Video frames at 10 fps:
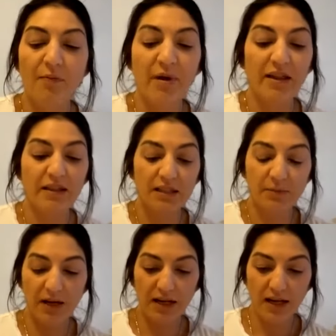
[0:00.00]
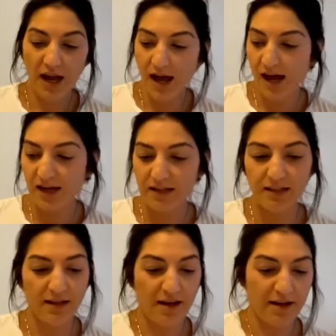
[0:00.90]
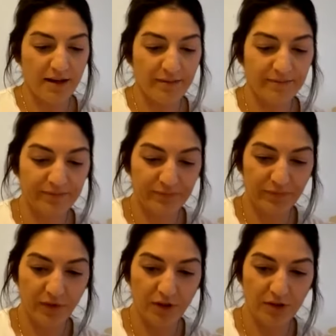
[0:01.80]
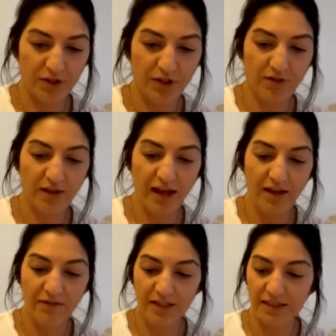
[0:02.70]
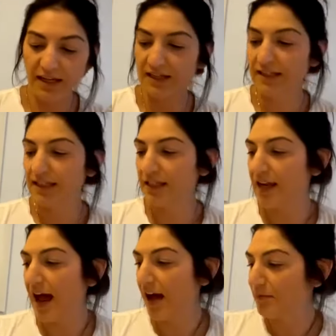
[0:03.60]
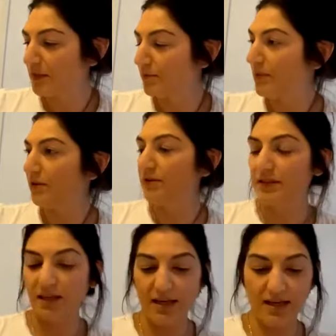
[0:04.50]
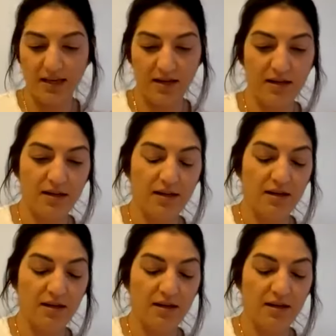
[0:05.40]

But this brand has, um, I'll show you, they have these like snaps built in